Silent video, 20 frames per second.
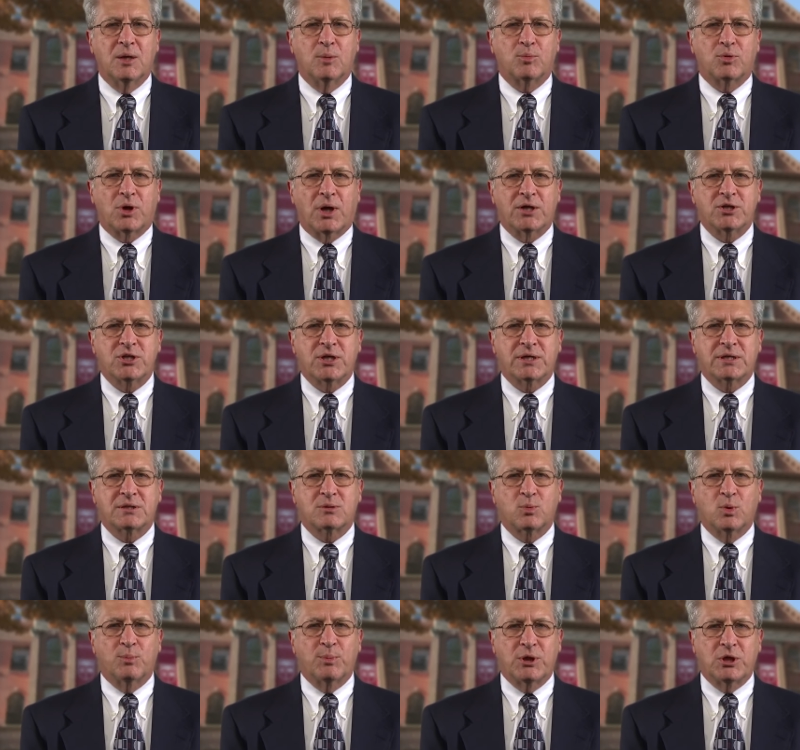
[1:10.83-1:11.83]

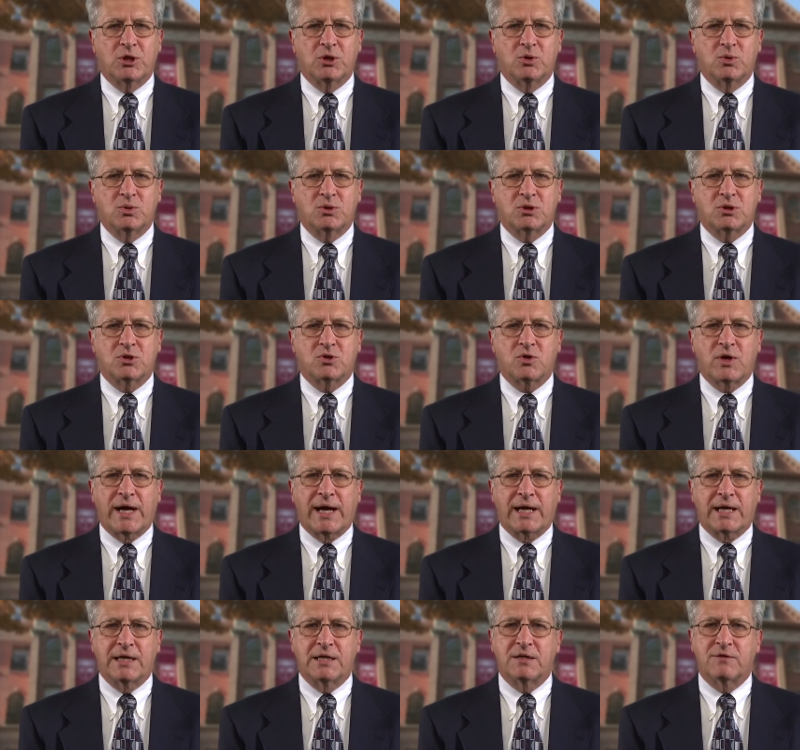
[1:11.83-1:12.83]
Projects will be used to
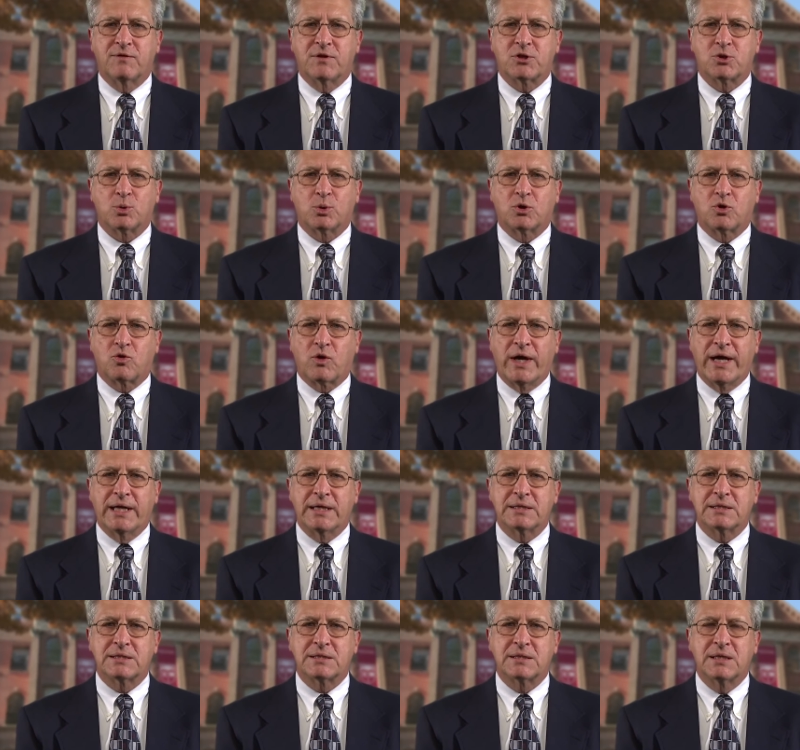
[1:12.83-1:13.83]
track individual
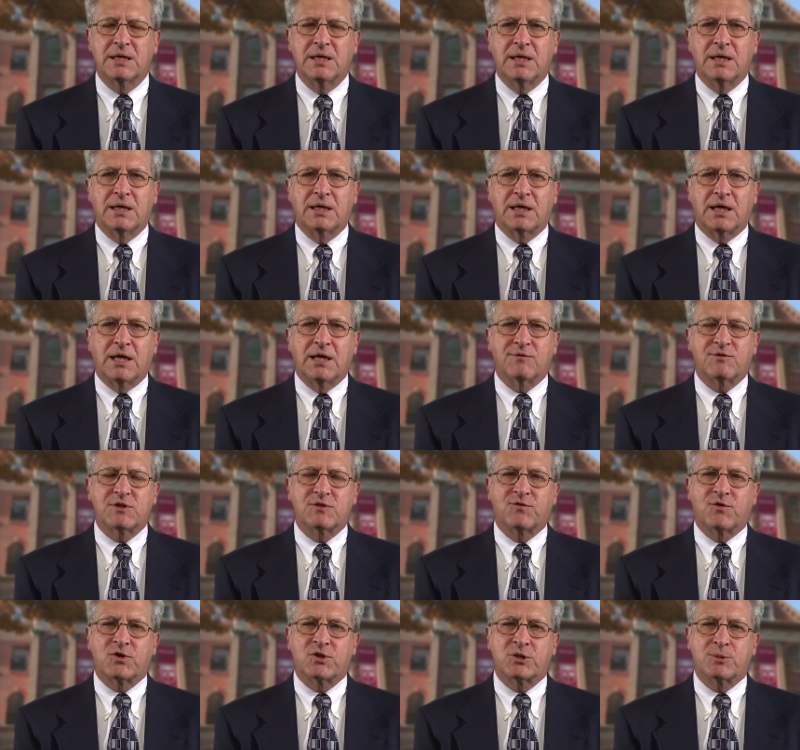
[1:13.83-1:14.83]
grants, gifts
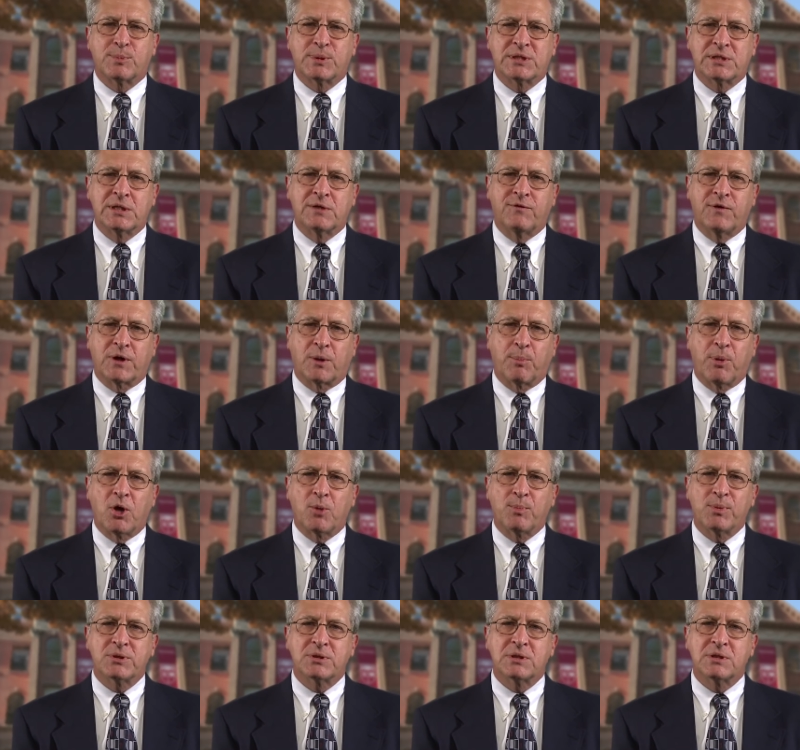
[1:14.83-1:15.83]
for specific
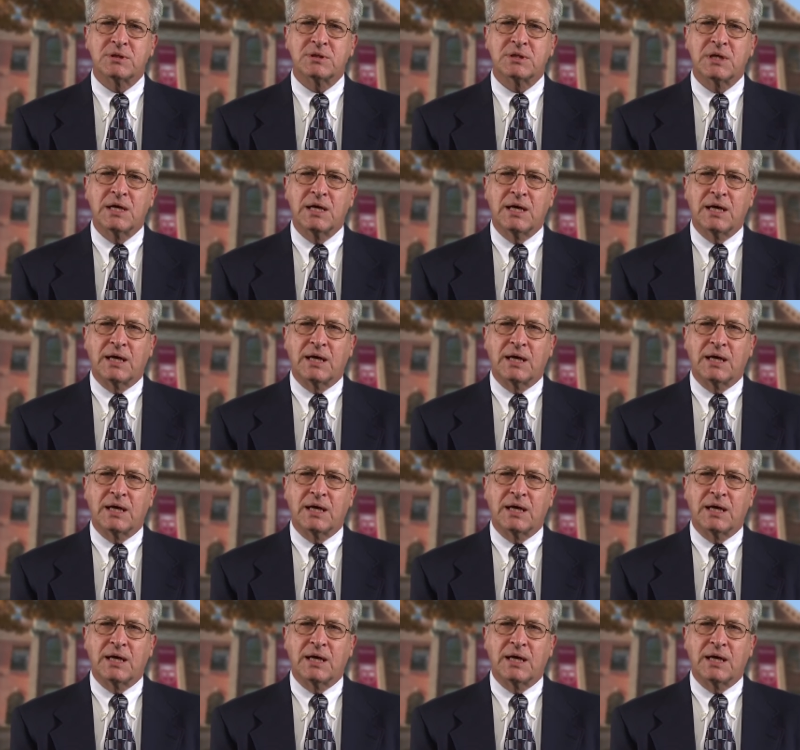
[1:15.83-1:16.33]
purposes,